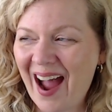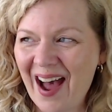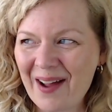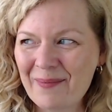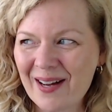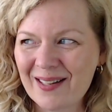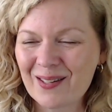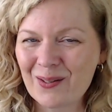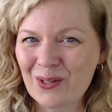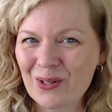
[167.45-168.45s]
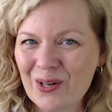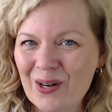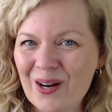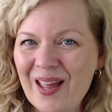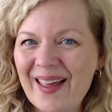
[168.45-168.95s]
I'm not so
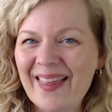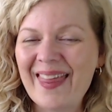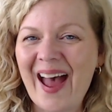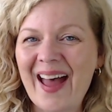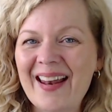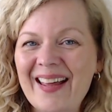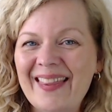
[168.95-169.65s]
sure that